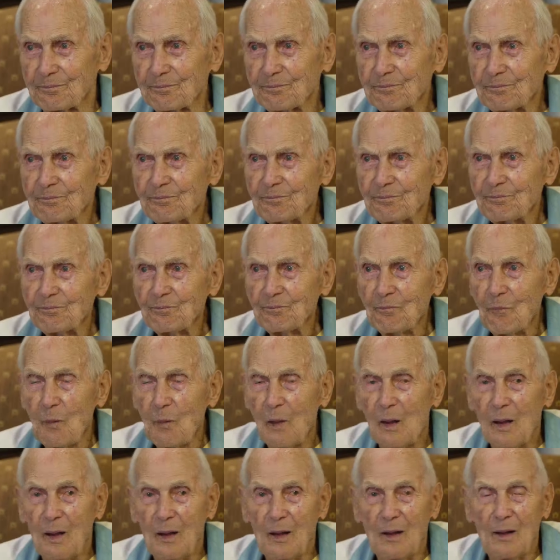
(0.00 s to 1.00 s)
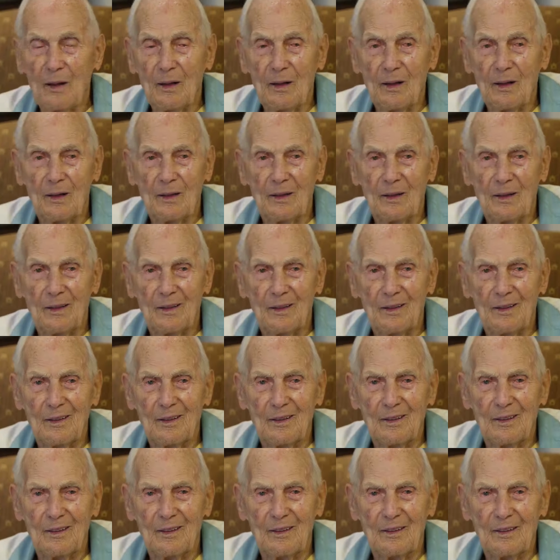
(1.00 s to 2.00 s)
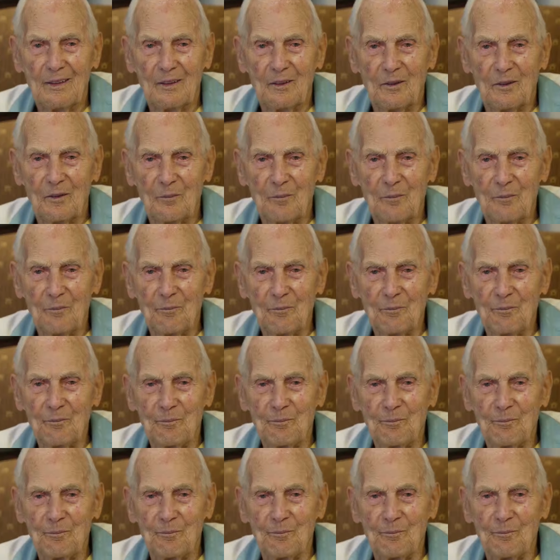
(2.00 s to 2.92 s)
I think you joined the military, or were you drafted?